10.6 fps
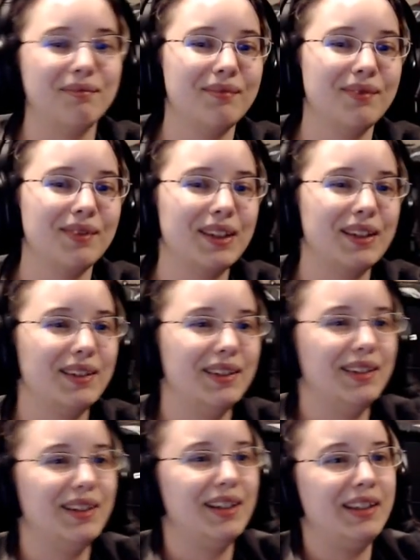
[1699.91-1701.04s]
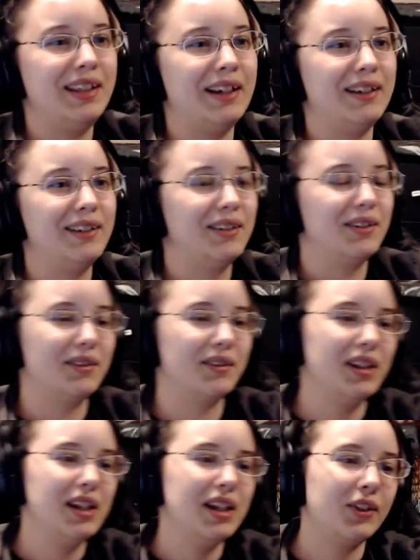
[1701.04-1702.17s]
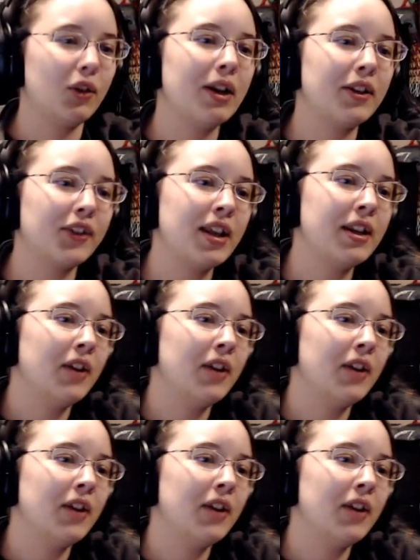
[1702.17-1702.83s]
Wow. Yeah. Wow. So I decided